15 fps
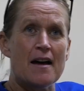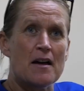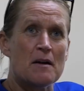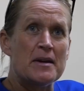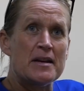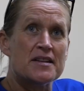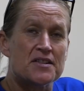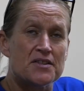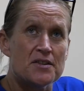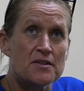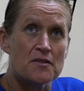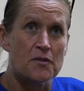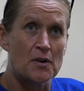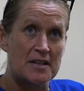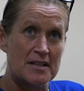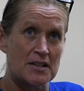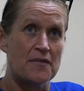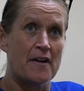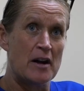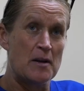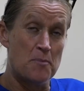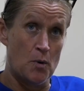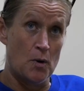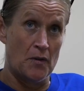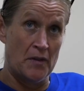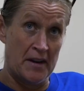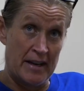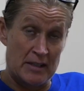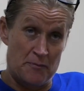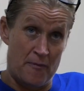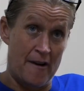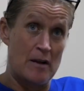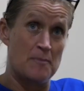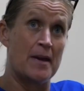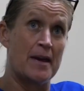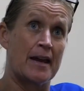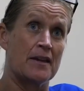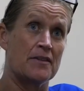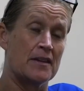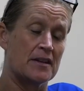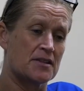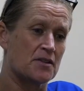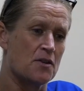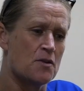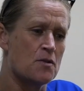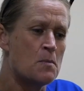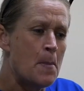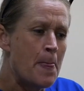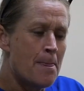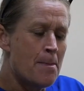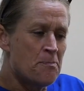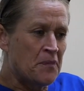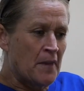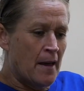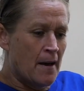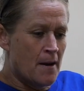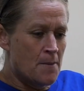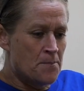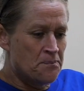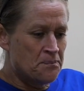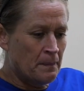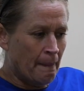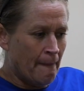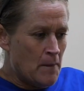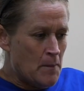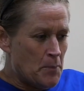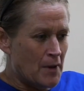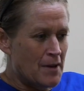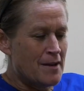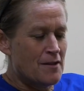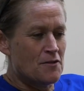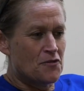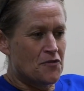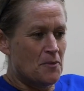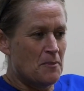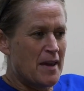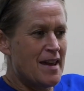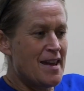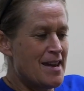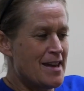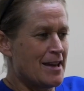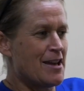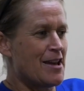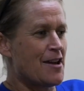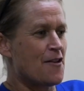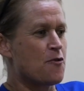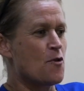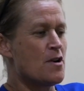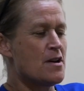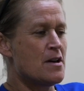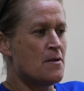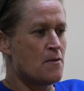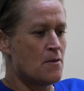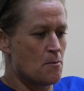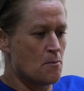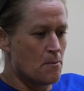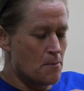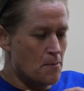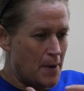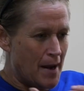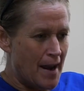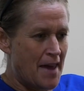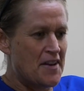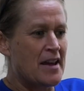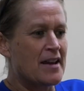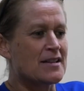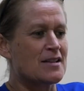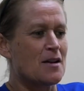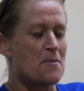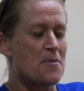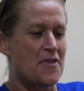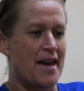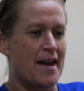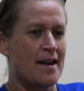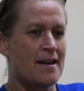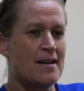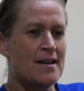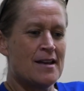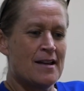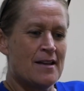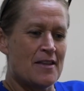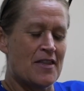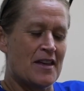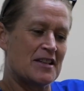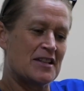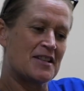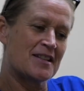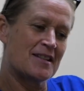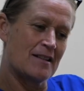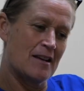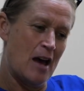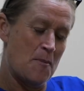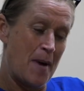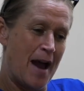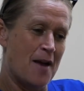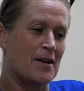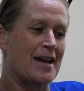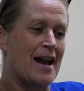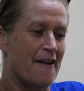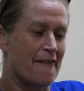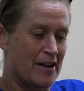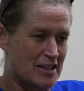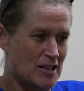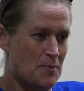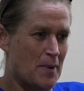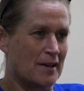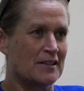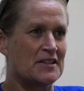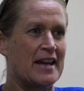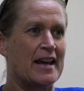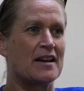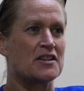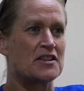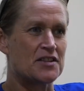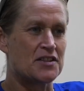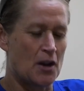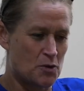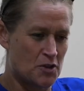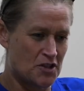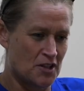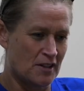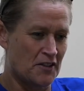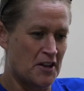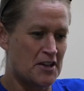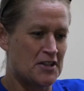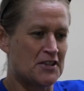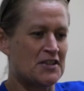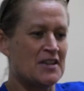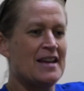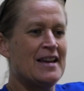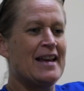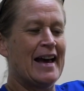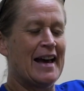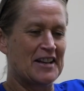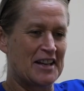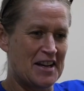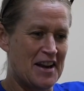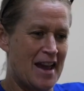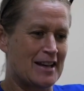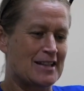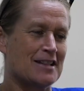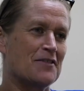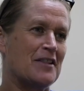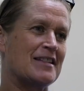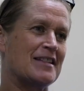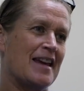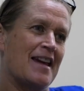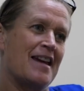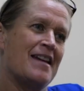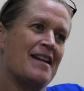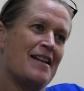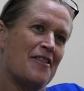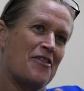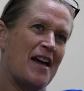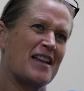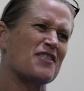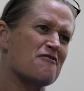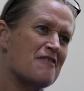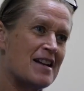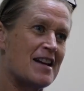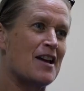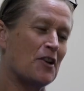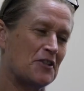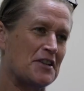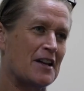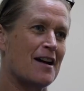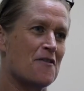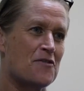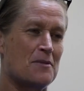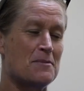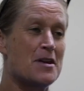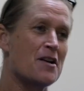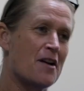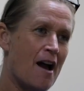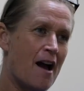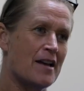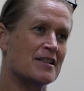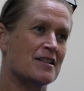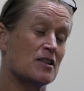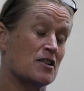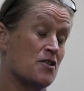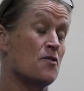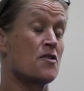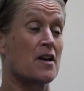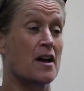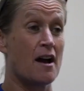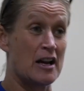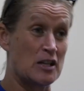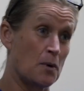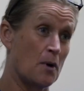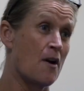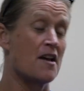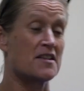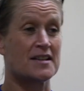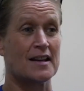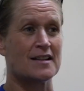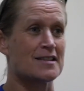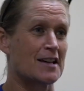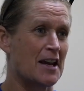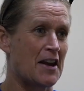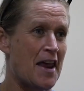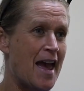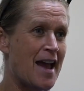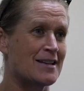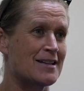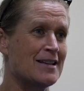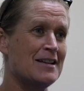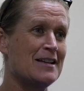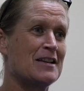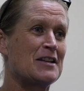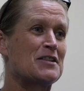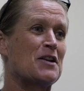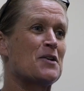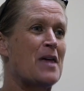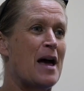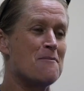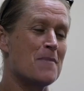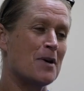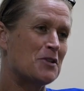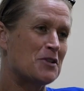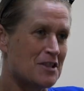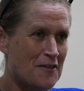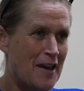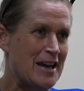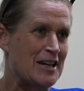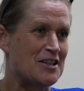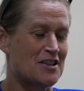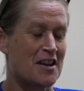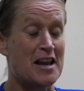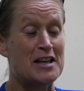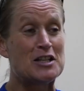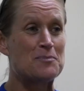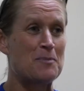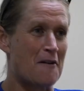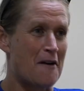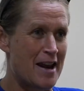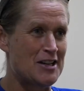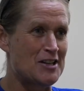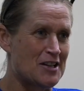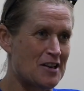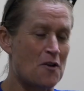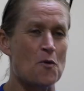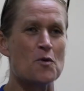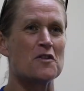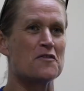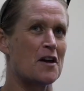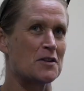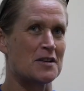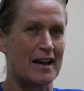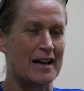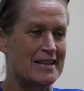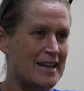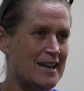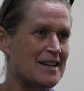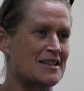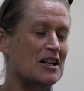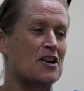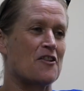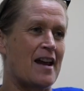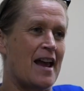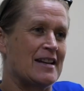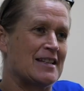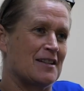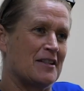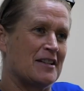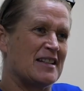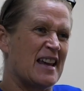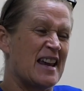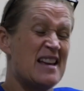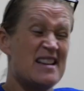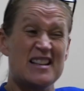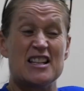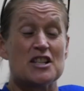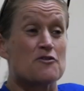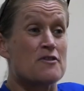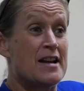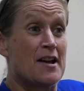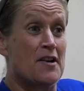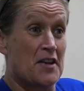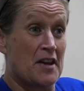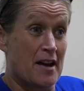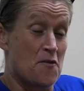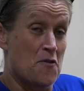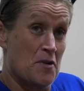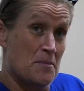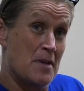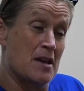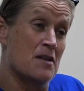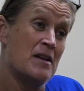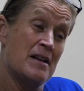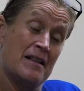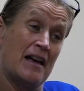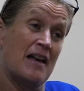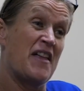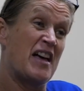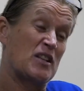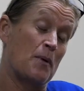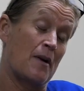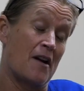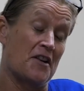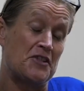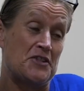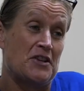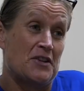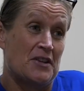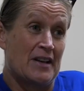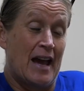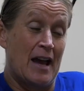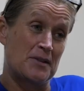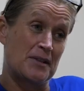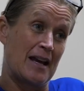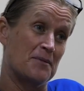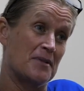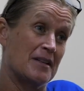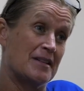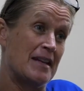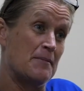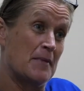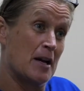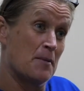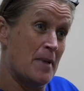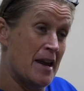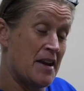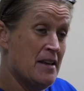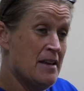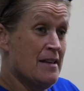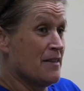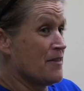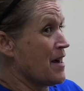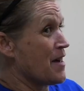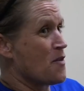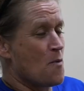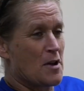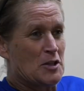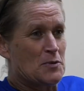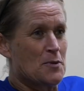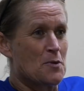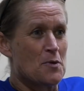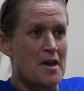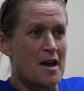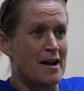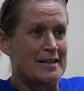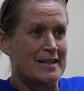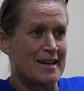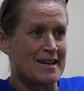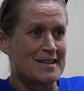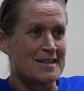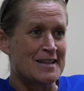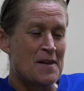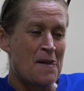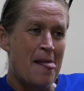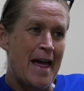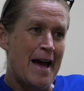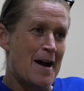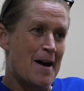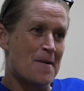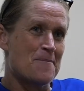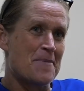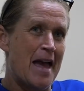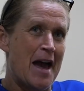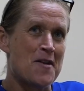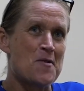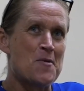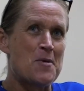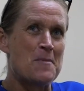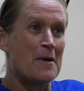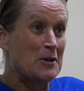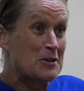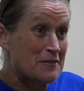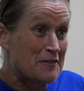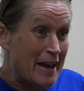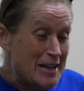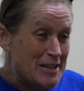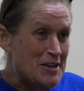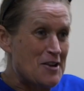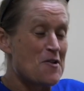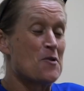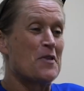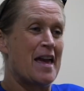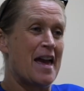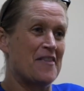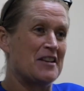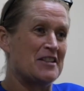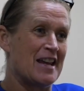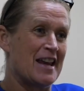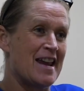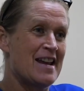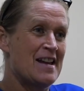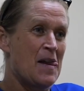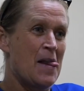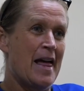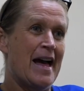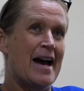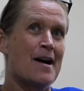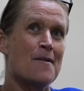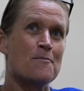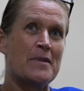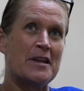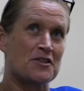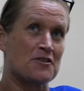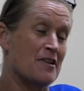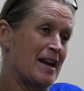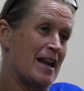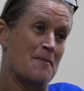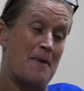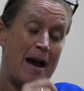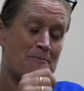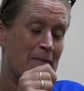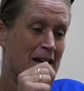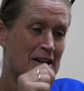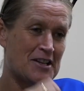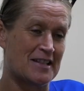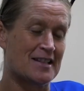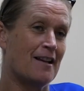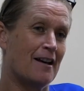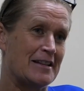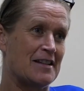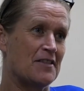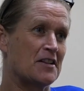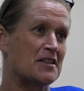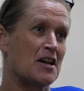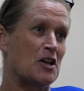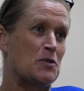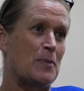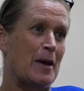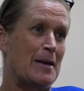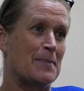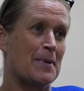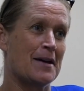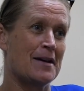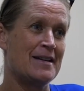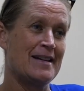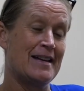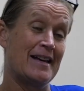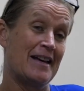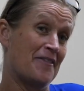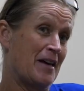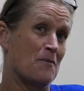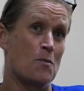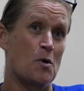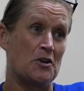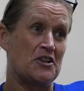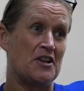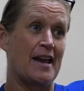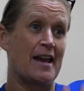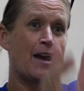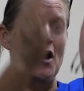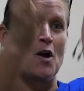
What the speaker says: I mean, the student voice is very important and it's very big in this school. But for me, if we're planning something that's about character building and socialness and connectivity, that's really got to come from you guys, because you're the guys we're asking to connect. So that motivation and inspiration and all of those ideas and creativity has really got to come from you. And that's where our student house captain team come in. They're the ones with all the ideas and all the motivation and all the energy. It's really about me just lighting the touch paper and then watching it go.